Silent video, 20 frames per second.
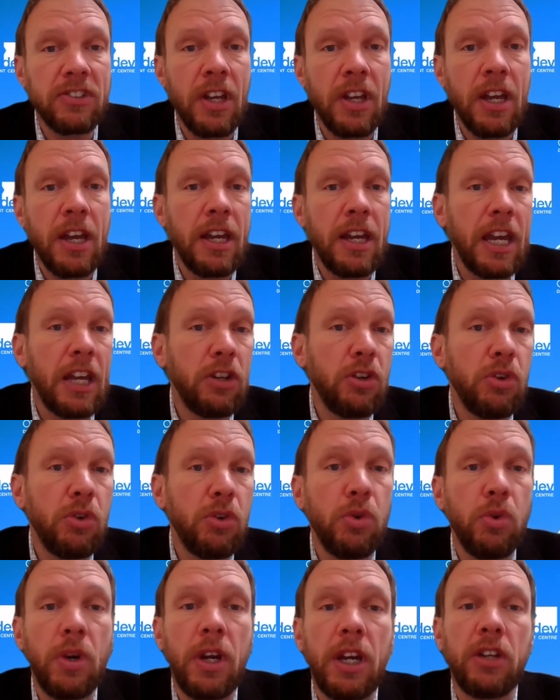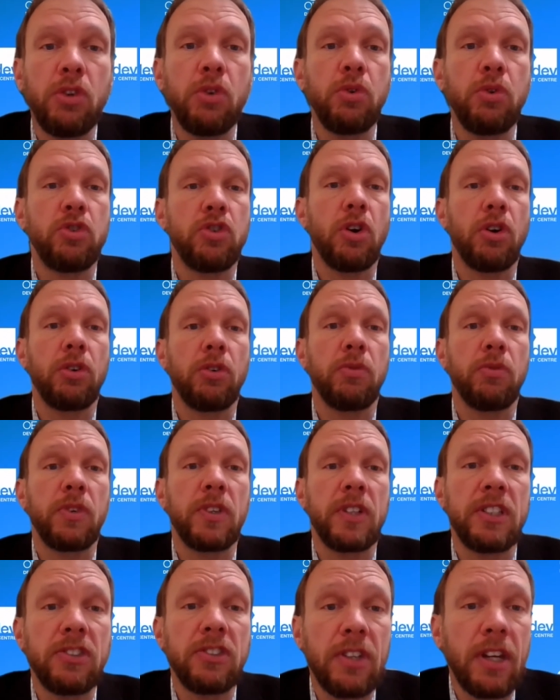risks in new
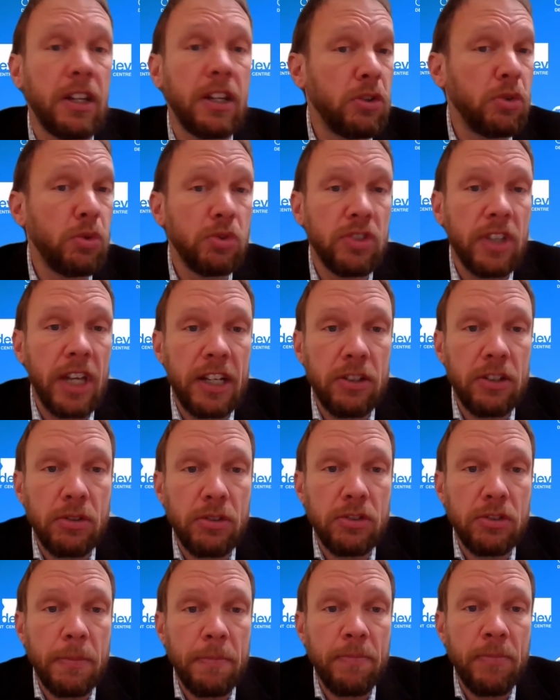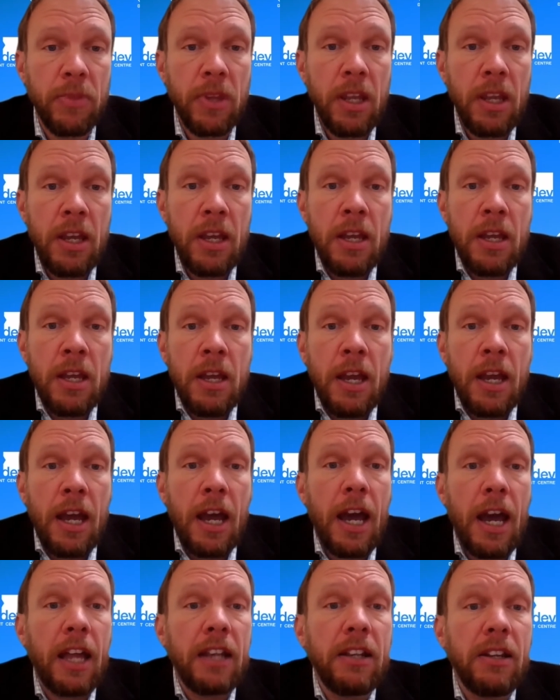geographies and in new sectors.
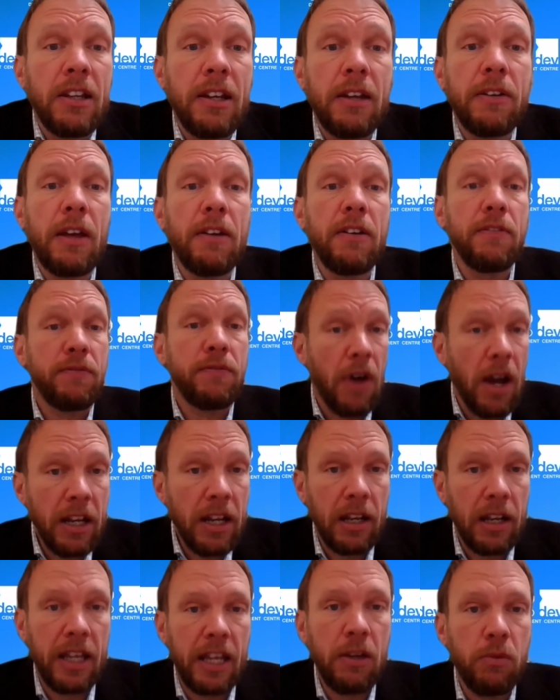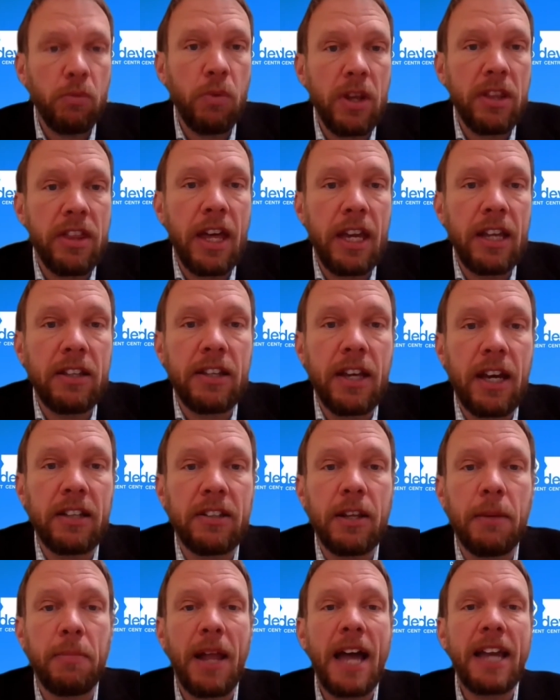And finally, we
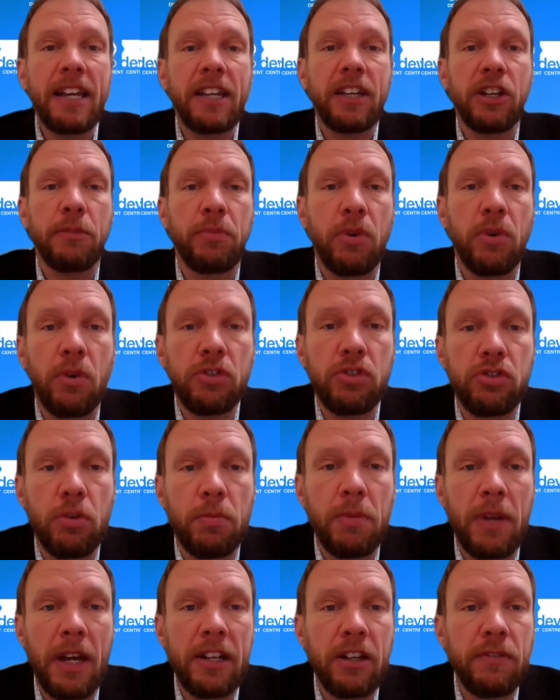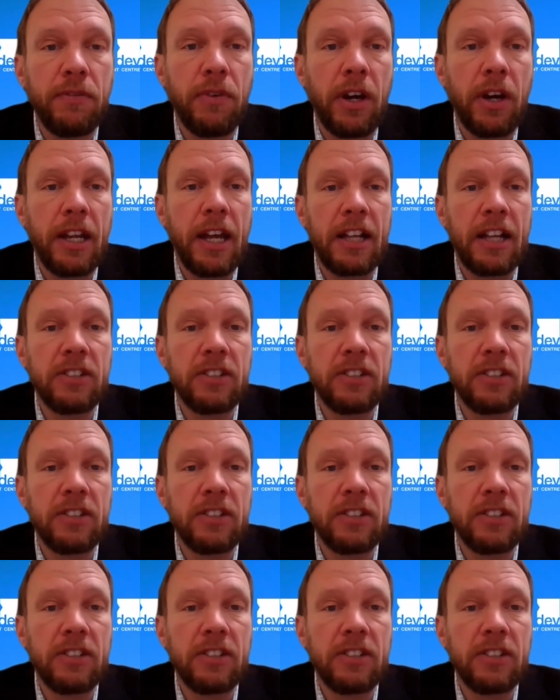think that a blanket approach to blended